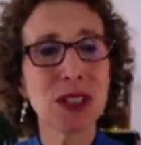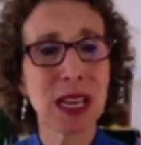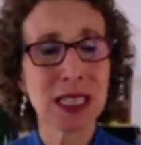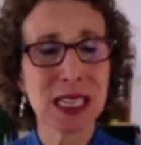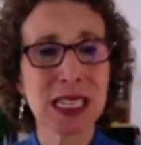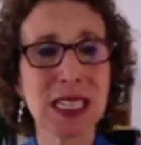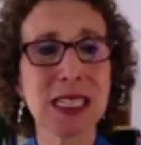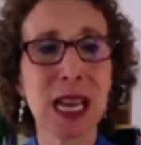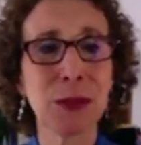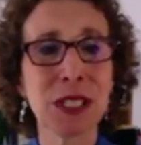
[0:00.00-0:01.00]
as I said,
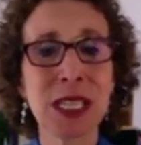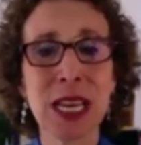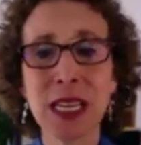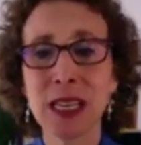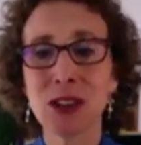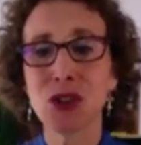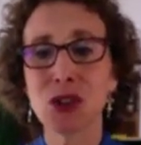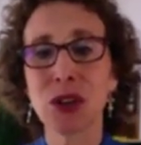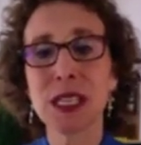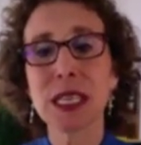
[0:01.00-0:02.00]
simultaneous
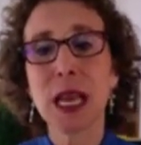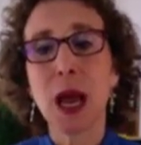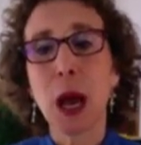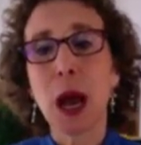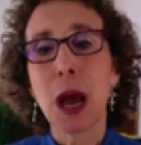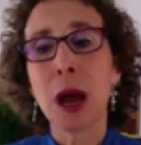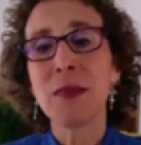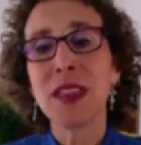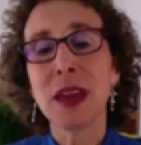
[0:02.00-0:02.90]
journeys um,